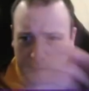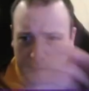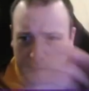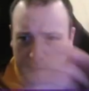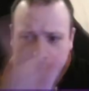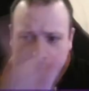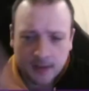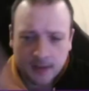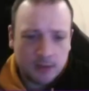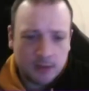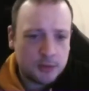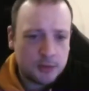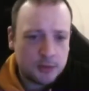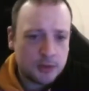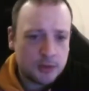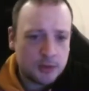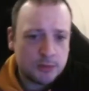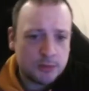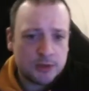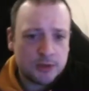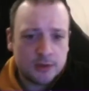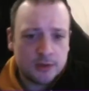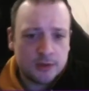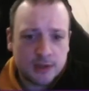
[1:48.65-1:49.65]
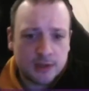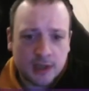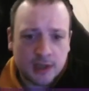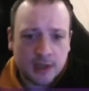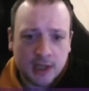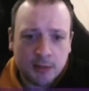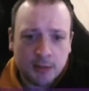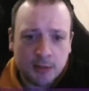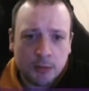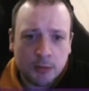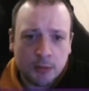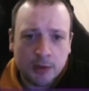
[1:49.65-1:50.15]
development options, and I
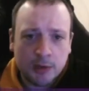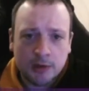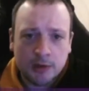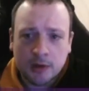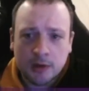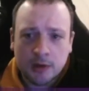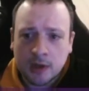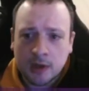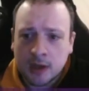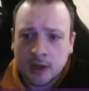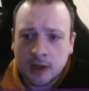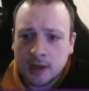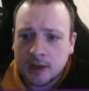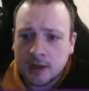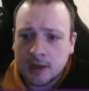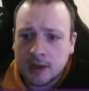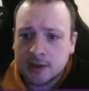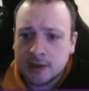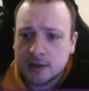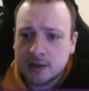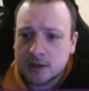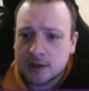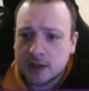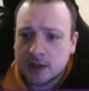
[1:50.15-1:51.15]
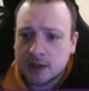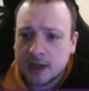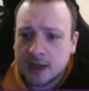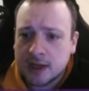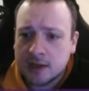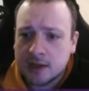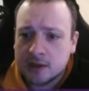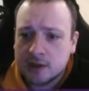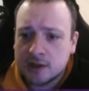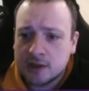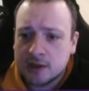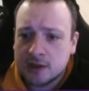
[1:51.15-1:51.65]
came up with let's
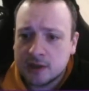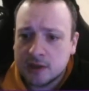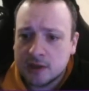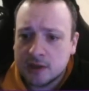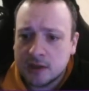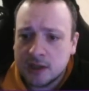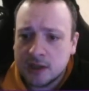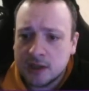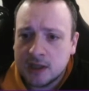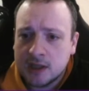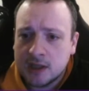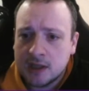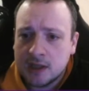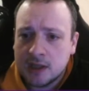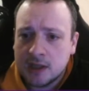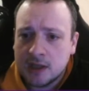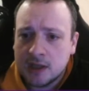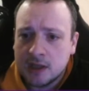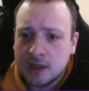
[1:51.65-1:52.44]
get the